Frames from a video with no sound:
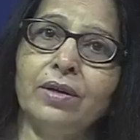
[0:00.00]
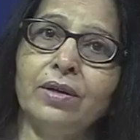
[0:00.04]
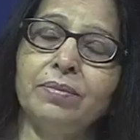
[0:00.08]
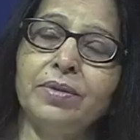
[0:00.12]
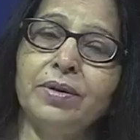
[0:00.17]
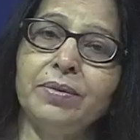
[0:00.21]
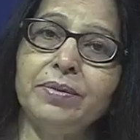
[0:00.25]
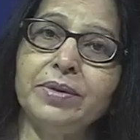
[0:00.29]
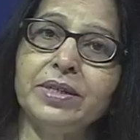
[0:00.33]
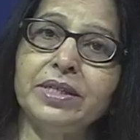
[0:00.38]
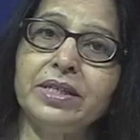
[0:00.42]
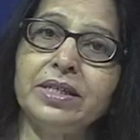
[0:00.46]

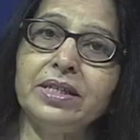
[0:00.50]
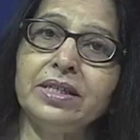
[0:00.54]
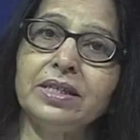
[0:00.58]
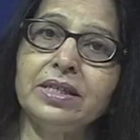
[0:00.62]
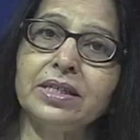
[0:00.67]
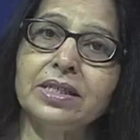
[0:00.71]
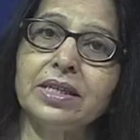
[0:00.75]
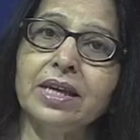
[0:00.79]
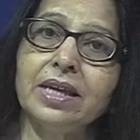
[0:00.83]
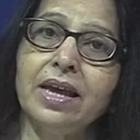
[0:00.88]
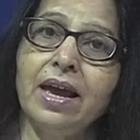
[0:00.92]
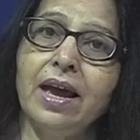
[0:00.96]

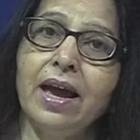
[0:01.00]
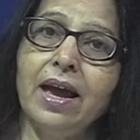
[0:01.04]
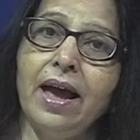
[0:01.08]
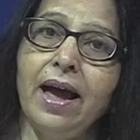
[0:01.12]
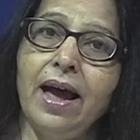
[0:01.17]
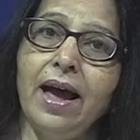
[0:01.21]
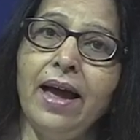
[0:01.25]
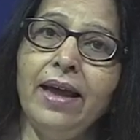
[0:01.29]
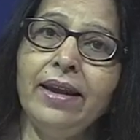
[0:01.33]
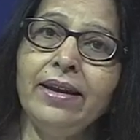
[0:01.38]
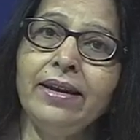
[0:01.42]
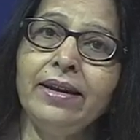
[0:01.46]
PPTs
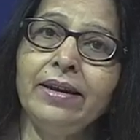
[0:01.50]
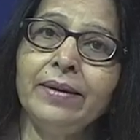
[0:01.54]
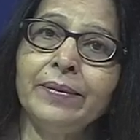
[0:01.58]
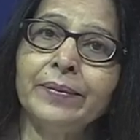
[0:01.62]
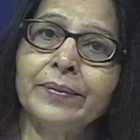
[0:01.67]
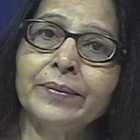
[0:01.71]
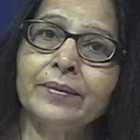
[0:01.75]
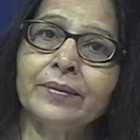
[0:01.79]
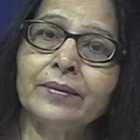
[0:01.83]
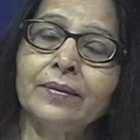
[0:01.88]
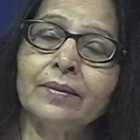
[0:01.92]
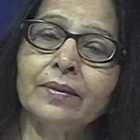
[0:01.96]
and
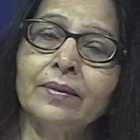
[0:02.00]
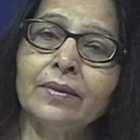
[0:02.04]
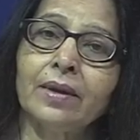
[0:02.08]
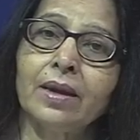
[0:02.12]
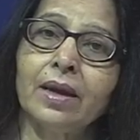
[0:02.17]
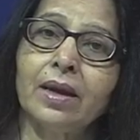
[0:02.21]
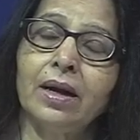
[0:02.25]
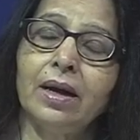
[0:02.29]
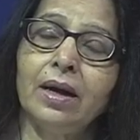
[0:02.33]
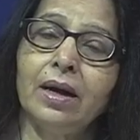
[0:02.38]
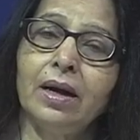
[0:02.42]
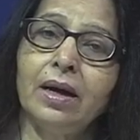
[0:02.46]

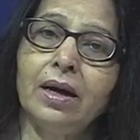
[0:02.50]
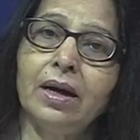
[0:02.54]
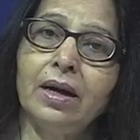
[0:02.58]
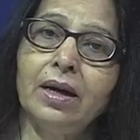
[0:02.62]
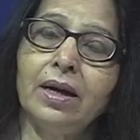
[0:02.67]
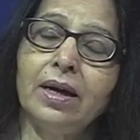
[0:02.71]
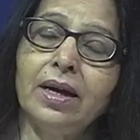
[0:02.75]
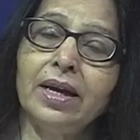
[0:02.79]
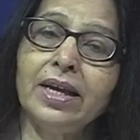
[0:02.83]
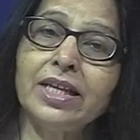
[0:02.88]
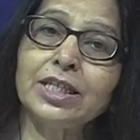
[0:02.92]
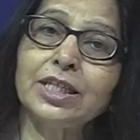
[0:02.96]

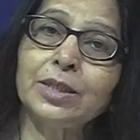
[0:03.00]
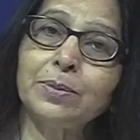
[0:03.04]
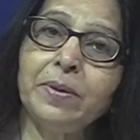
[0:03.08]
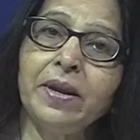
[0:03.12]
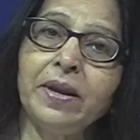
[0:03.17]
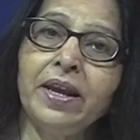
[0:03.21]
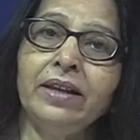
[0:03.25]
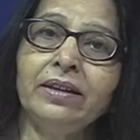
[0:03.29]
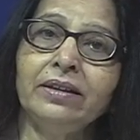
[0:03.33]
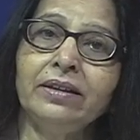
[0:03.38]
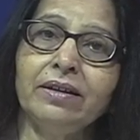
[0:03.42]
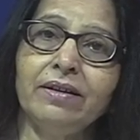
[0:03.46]

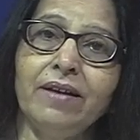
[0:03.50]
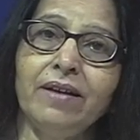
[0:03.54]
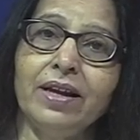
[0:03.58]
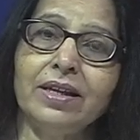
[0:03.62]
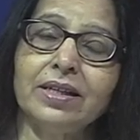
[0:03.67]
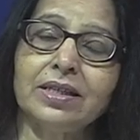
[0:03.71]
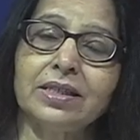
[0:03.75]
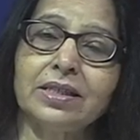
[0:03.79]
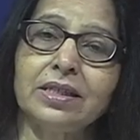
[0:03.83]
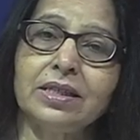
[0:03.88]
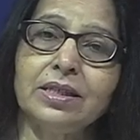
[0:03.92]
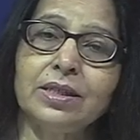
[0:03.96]
explain the
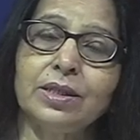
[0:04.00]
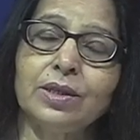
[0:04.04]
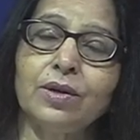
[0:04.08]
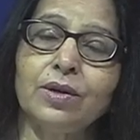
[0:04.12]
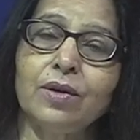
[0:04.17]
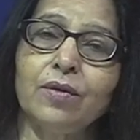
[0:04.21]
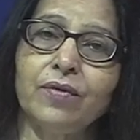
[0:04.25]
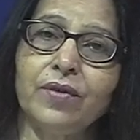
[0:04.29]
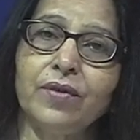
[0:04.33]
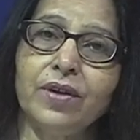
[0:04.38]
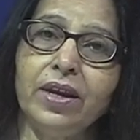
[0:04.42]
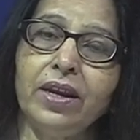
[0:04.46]
rest instead
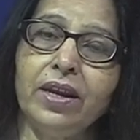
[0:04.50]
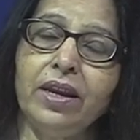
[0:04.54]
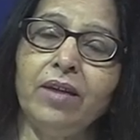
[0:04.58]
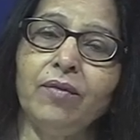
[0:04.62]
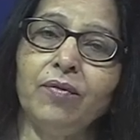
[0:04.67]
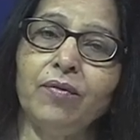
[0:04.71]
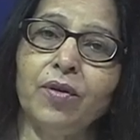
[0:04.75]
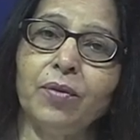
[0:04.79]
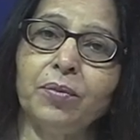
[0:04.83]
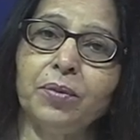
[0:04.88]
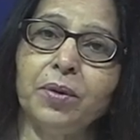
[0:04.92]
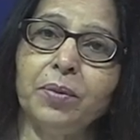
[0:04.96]
of reading
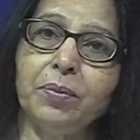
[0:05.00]
from the